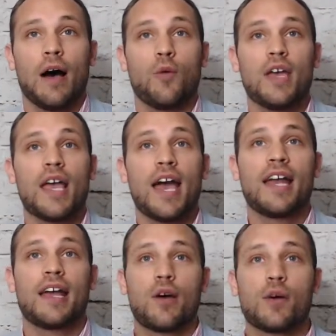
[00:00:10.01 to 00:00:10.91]
We
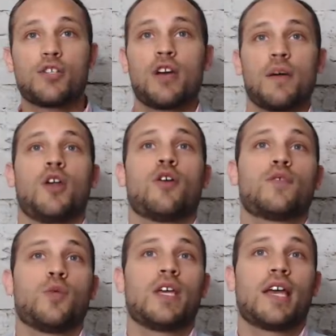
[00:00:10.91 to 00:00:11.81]
had a question come in over
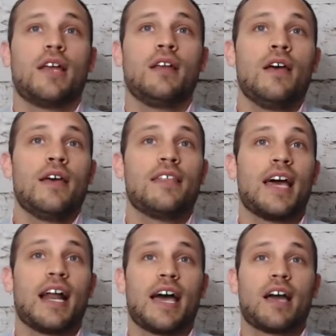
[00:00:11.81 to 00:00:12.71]
the weekend
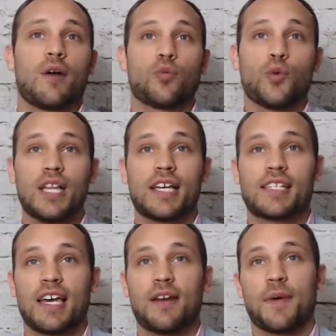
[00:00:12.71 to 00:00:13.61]
that I got really
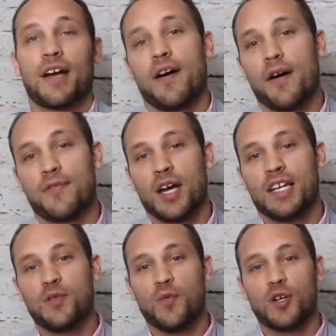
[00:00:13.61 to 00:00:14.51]
excited about. However, I
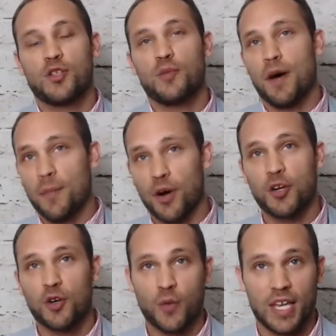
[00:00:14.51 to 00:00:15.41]
didn't want to bombard
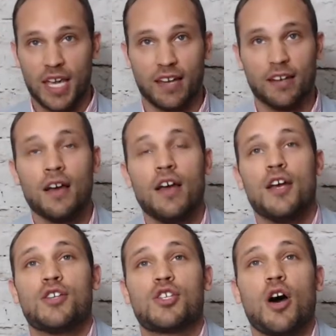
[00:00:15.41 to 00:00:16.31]
your weekend,
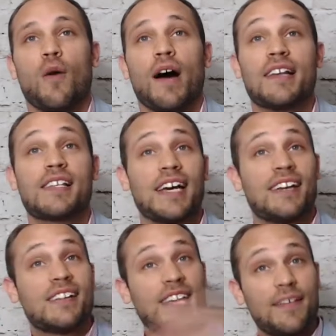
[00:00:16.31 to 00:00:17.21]
so I decided
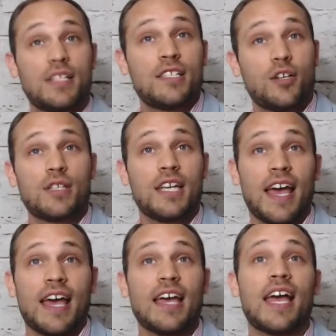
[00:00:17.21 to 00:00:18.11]
to save it until
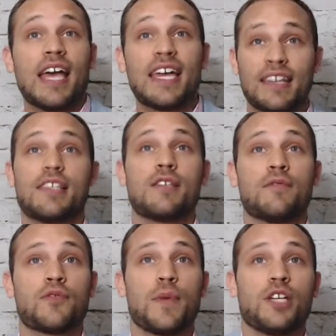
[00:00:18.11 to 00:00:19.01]
today and get this
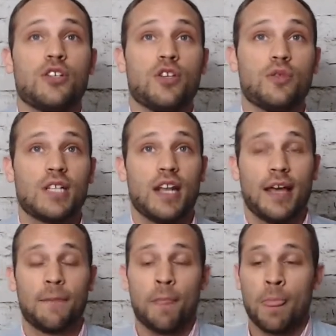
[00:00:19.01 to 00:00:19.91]
information to you today.